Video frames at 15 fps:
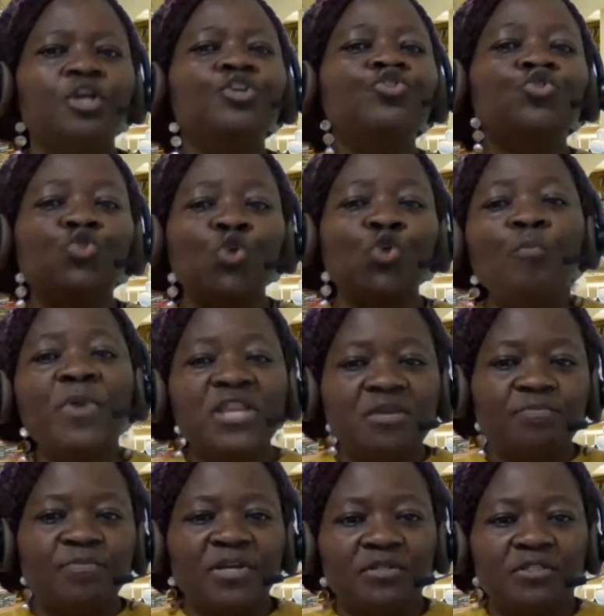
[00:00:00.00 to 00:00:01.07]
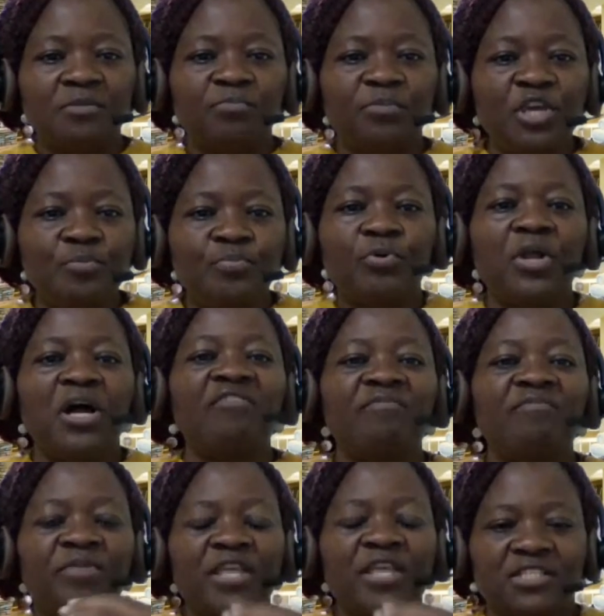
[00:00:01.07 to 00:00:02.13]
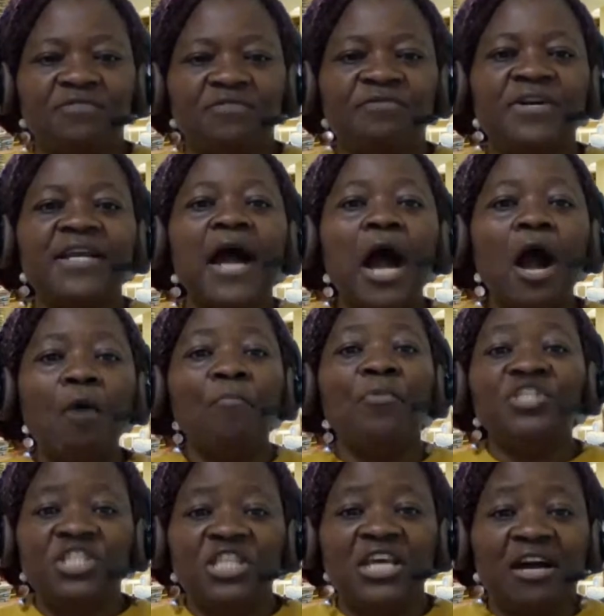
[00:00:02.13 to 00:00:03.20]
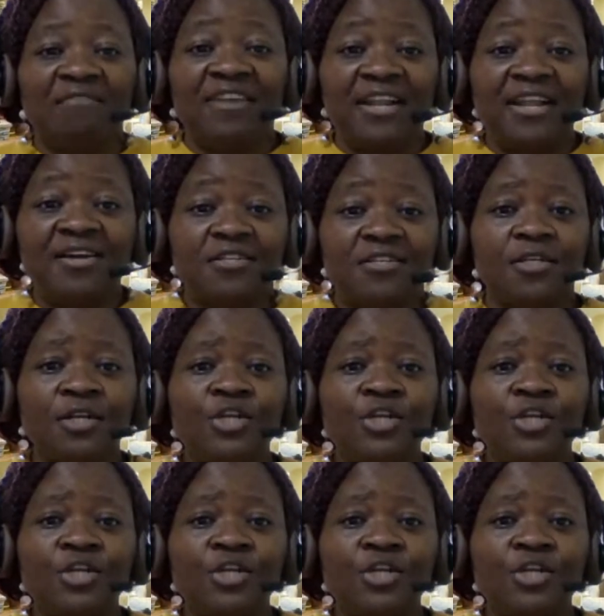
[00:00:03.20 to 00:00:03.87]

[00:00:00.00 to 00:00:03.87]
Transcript: So many people have testified how much they have learned.